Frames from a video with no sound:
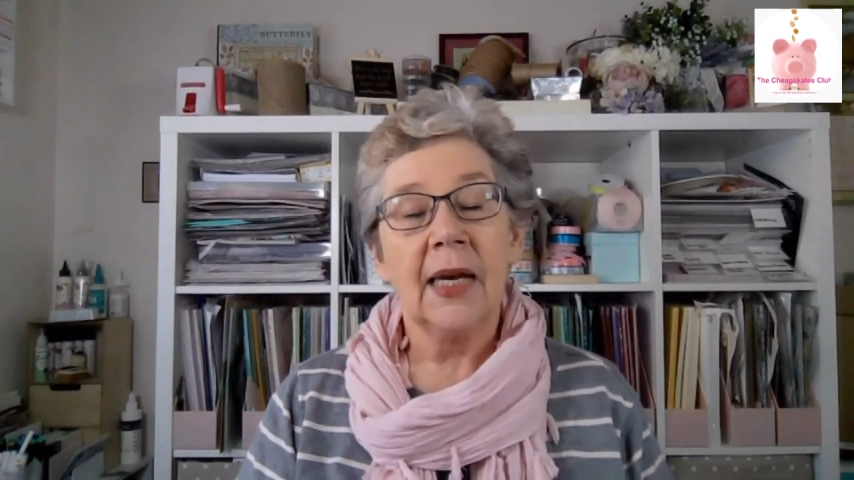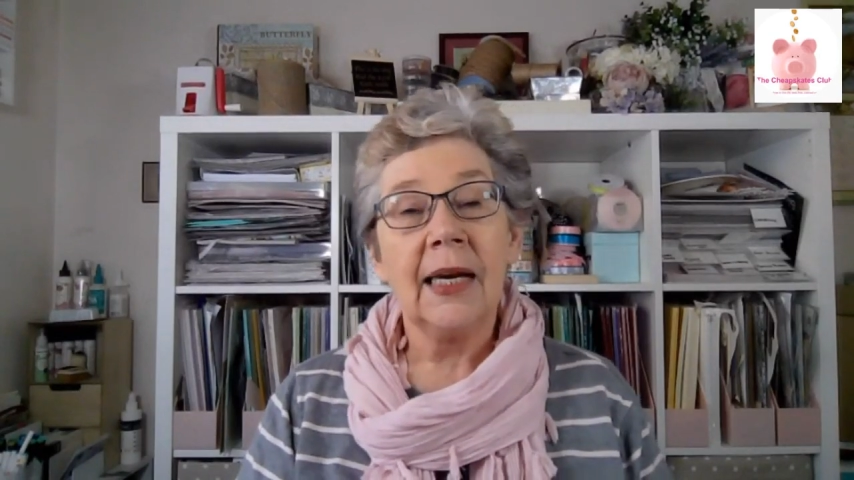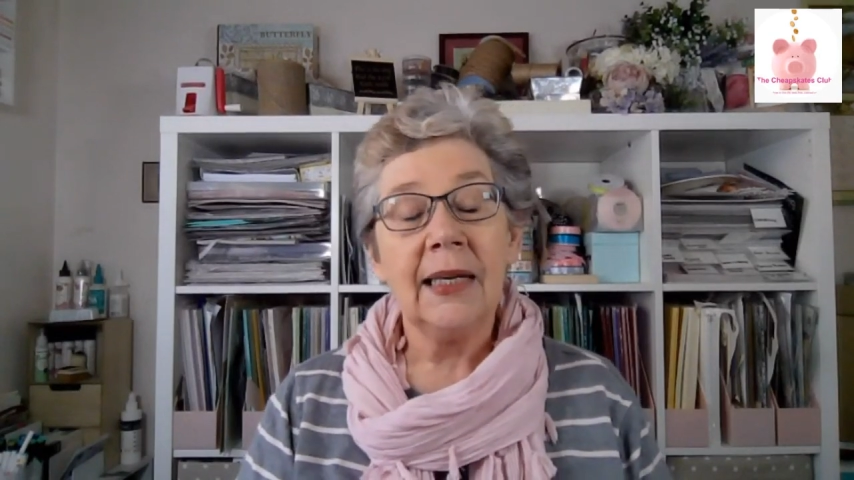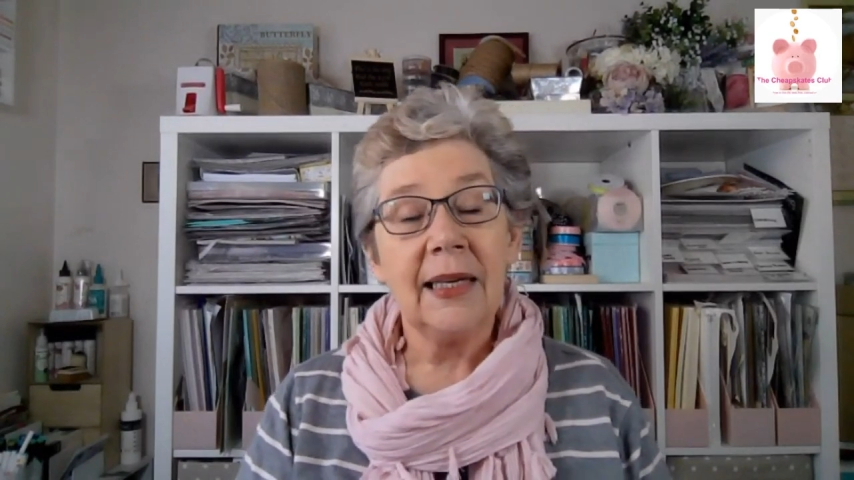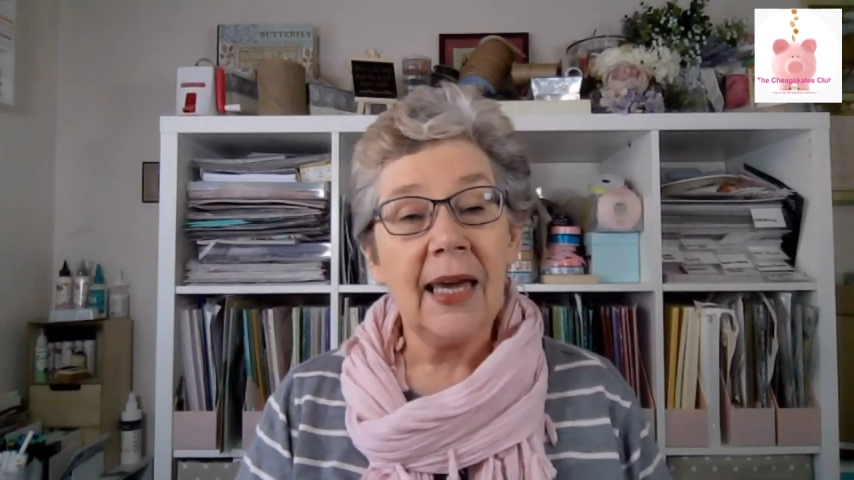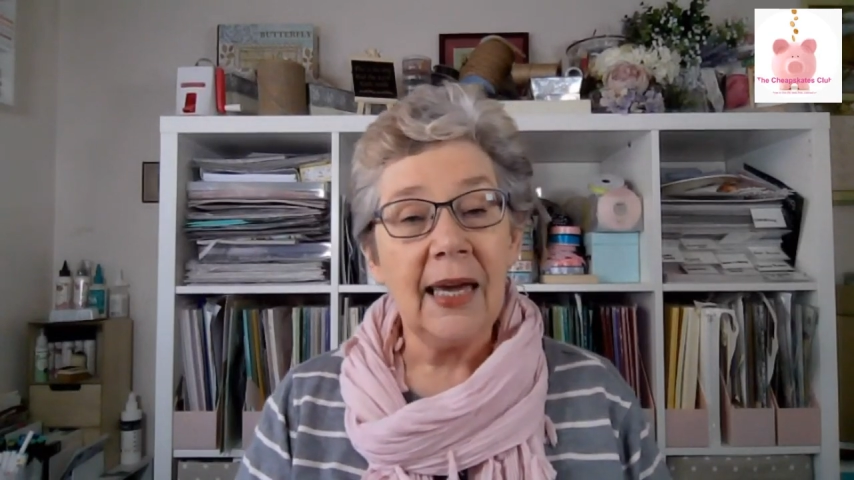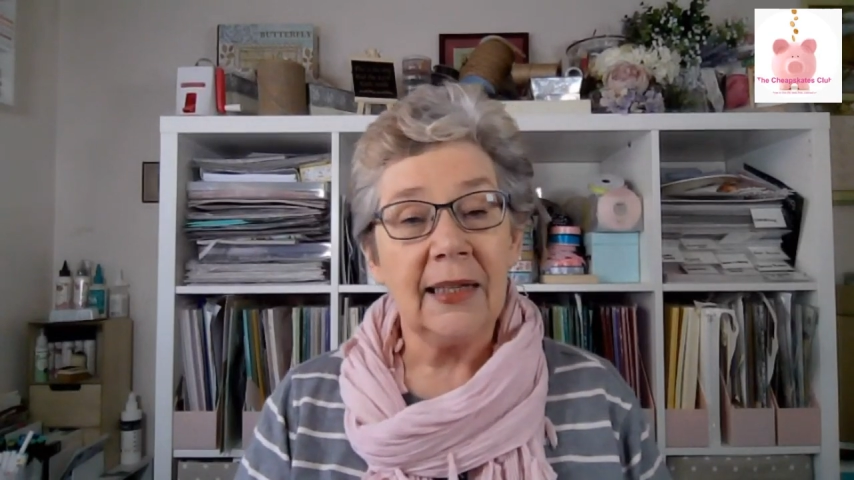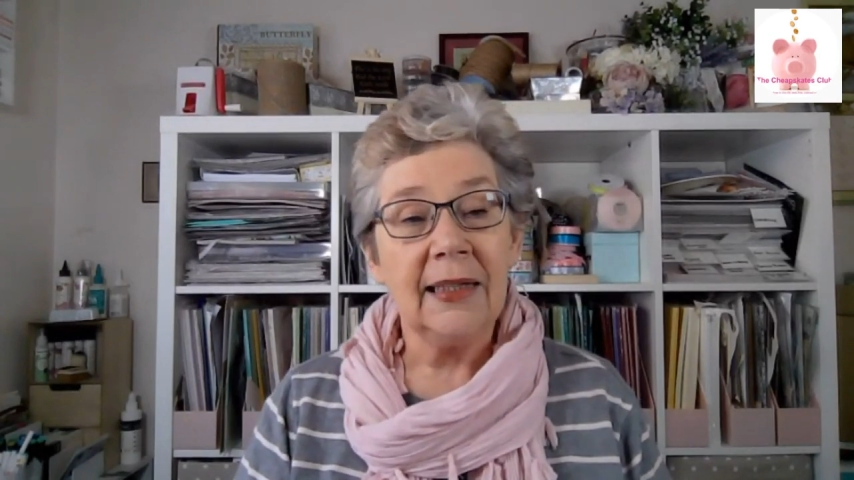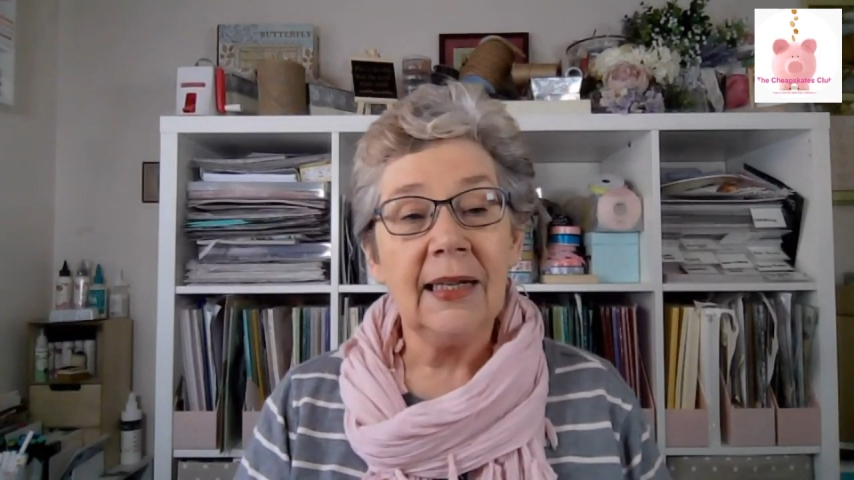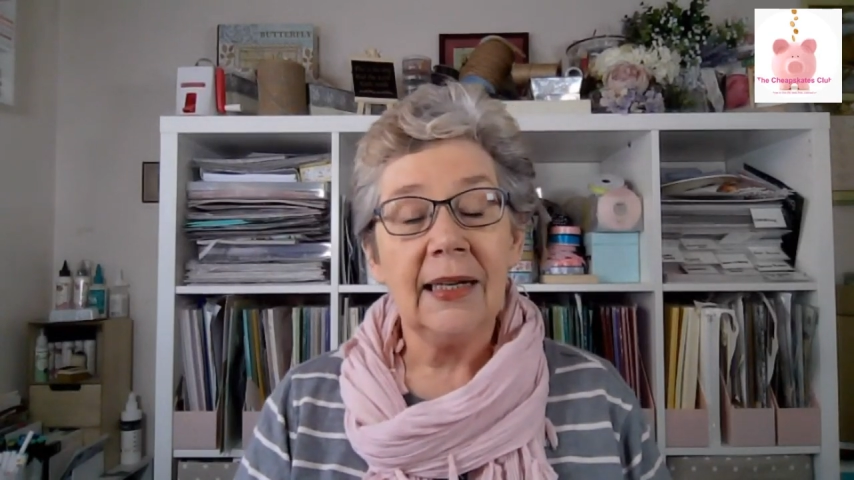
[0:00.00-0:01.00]

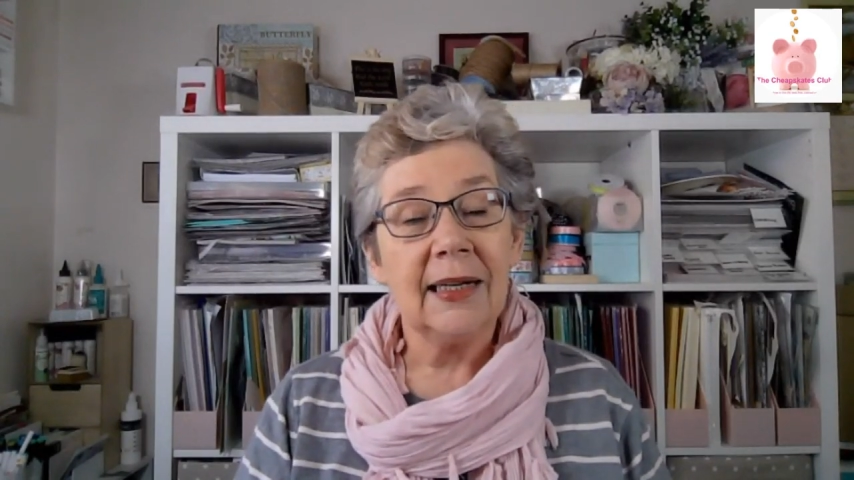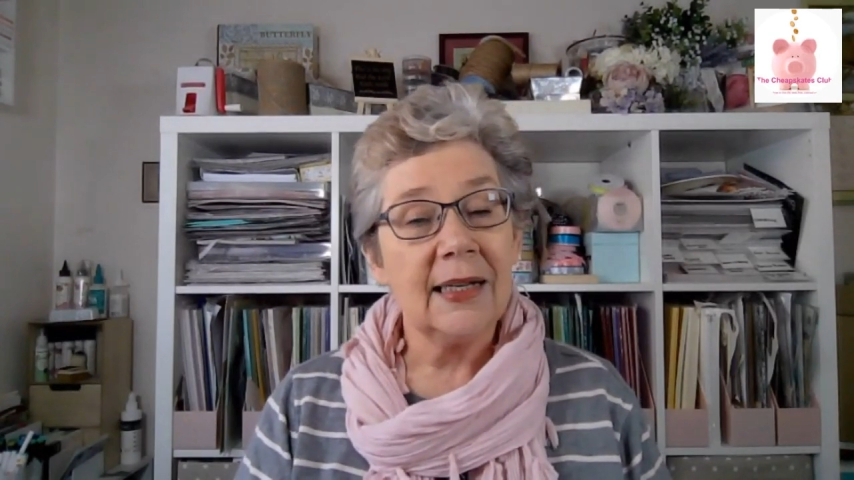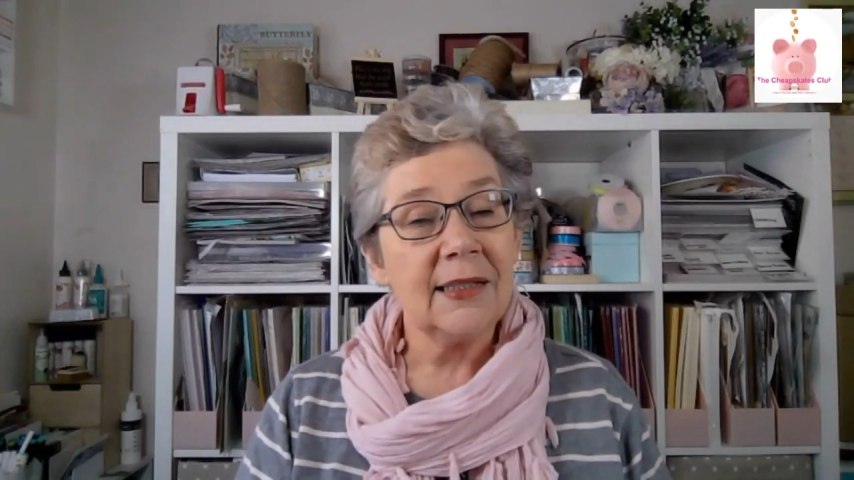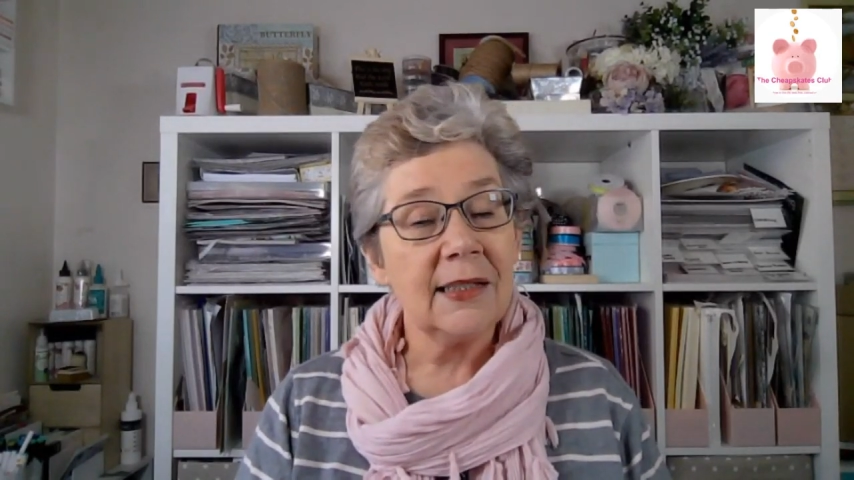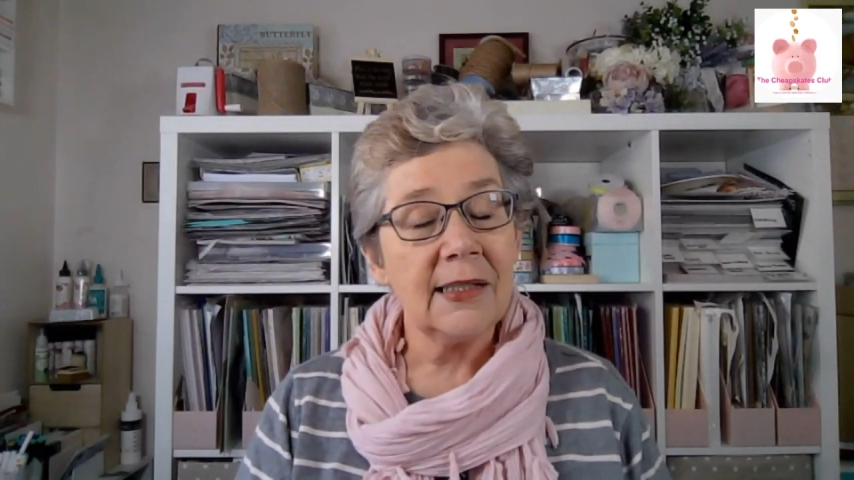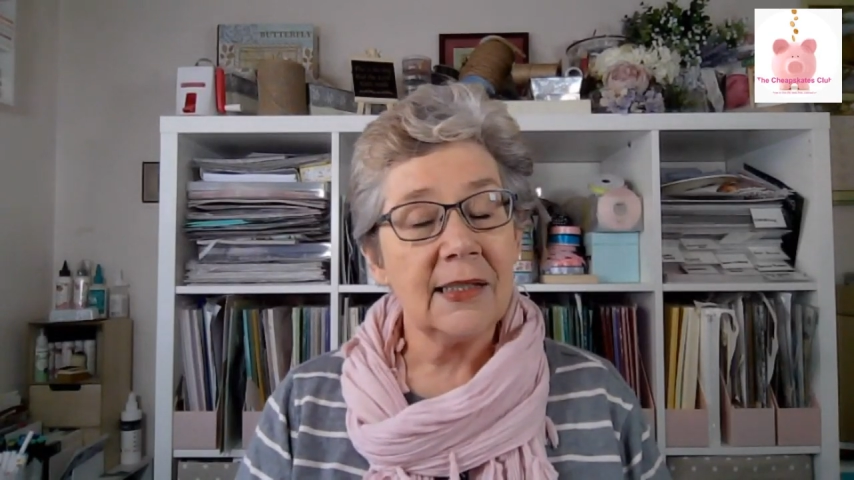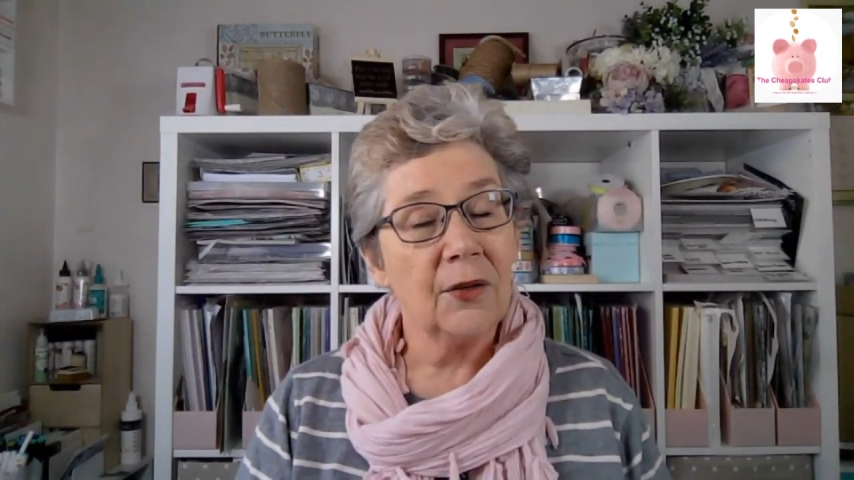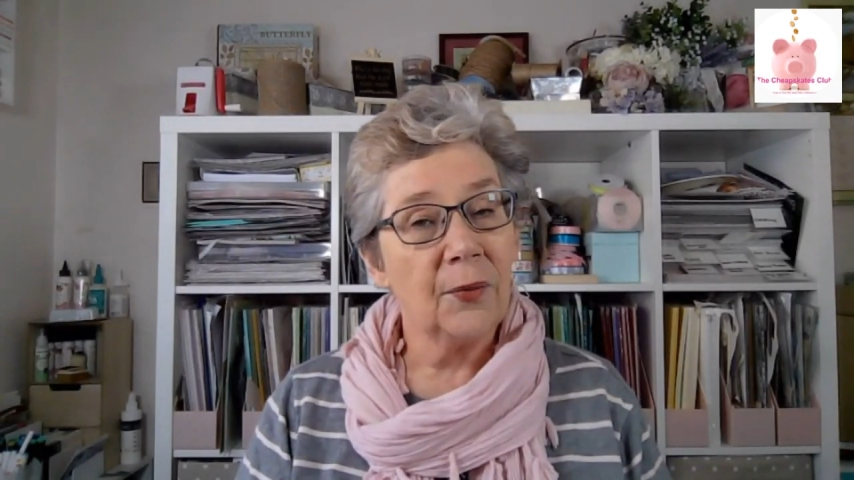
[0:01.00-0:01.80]
Again, ask yourself